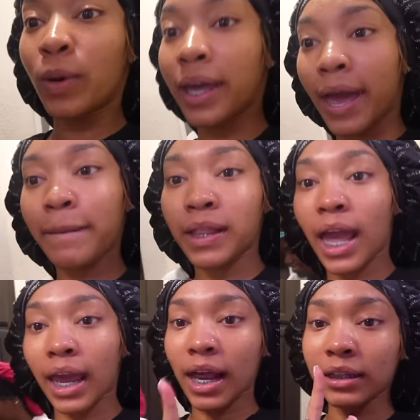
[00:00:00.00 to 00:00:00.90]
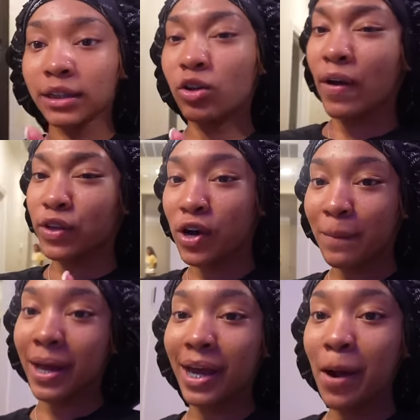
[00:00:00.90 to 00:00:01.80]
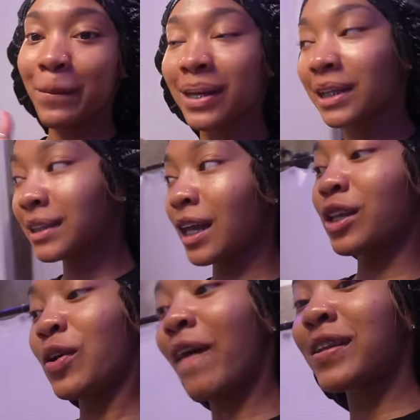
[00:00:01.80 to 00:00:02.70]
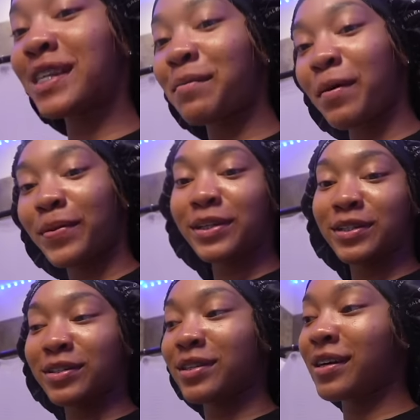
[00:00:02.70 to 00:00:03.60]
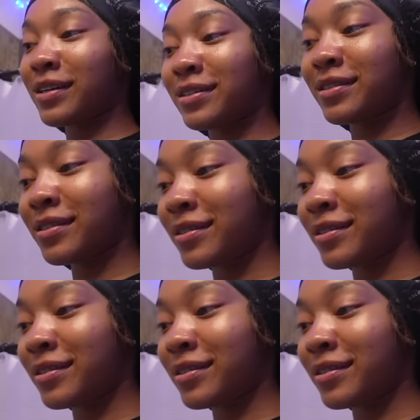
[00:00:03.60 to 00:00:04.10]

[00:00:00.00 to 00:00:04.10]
We can't be late, and I still have to cut my hair. Plus, Jayla, you have to take my pictures because.